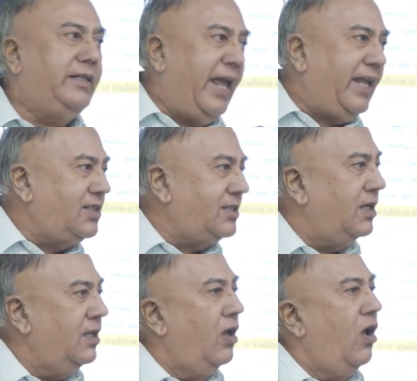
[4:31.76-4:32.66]
text
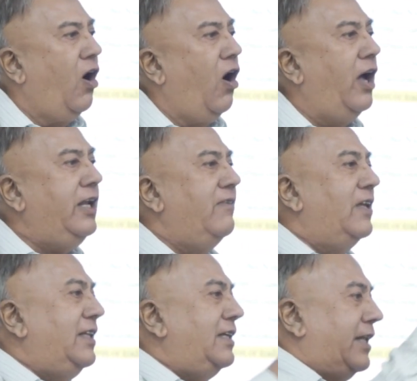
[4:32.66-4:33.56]
or
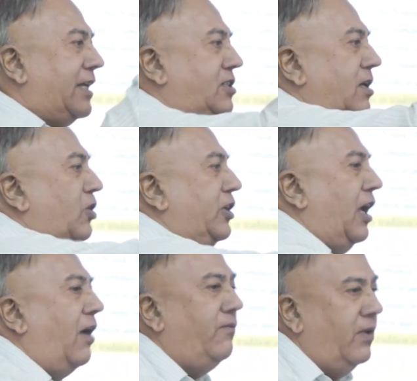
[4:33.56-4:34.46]
even the
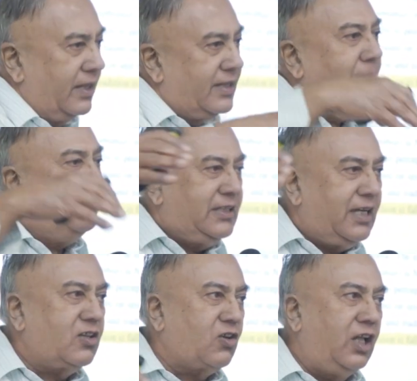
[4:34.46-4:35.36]
testimony of some
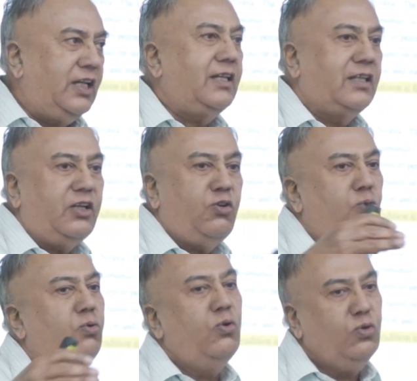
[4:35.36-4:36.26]
other scholar that
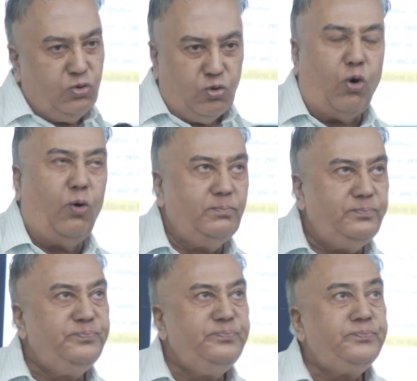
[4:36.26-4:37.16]
you know.
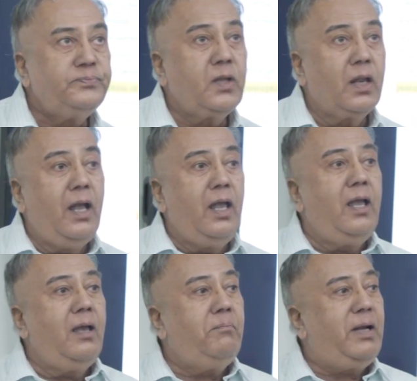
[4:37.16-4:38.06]

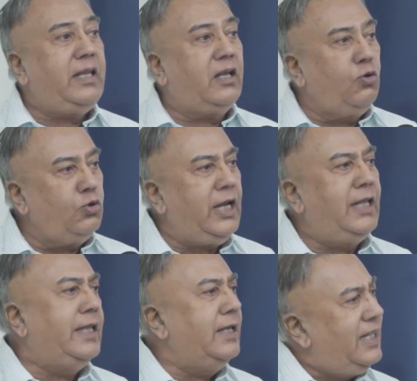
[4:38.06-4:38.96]
But the
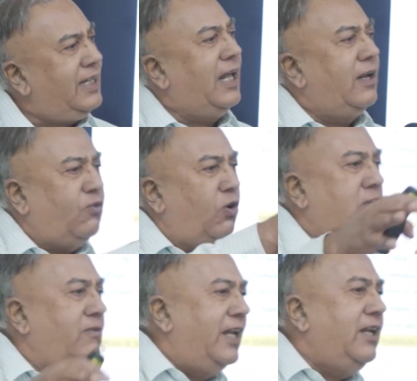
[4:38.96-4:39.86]
crucial thing, these are of
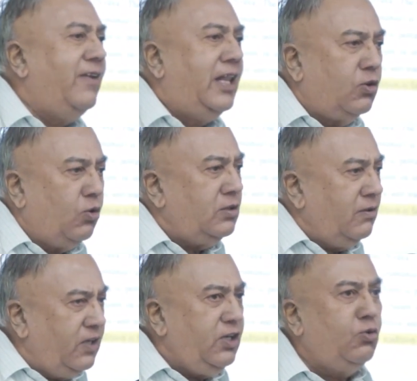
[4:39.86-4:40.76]
course very well
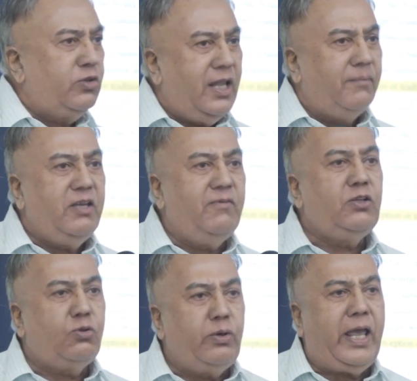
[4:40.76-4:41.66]
known. We use them
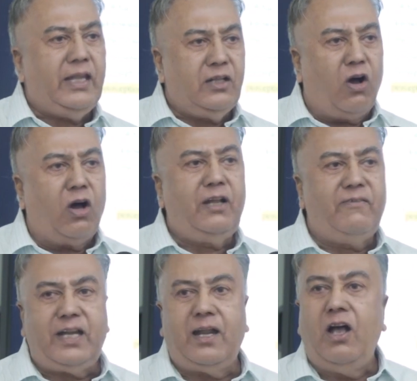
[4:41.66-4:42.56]
even today in all
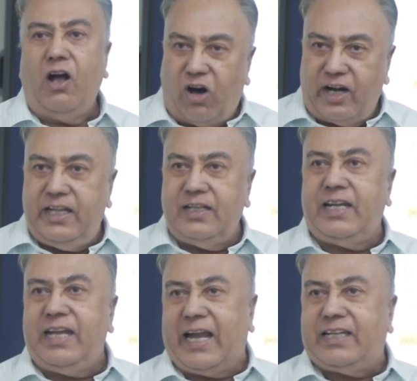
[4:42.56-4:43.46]
our
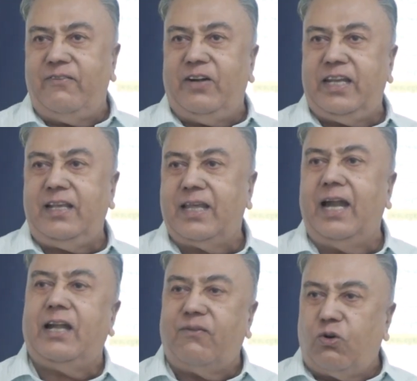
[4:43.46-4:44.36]
ordinary activities
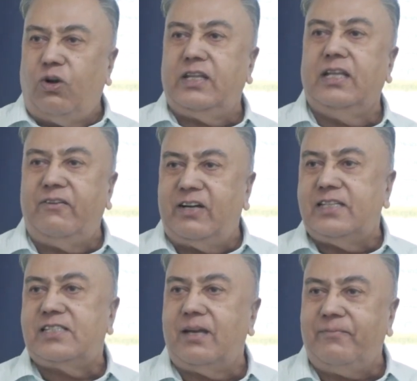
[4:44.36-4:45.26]
and of course in our
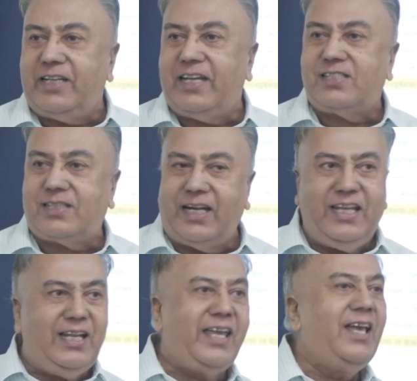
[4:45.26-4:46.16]
systematic
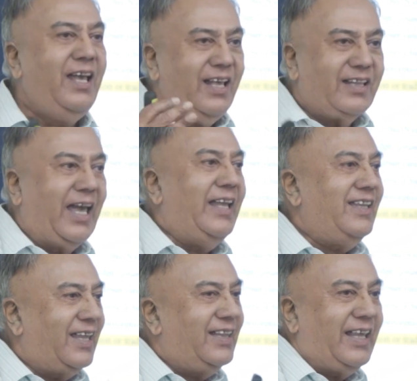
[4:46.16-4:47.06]
study like
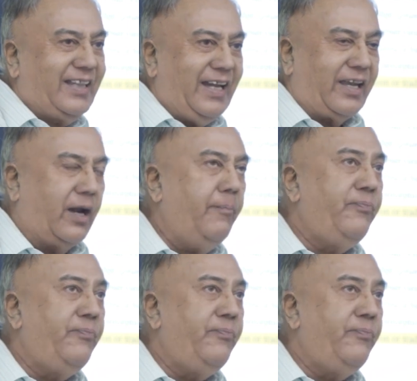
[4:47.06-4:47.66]
sciences, etc.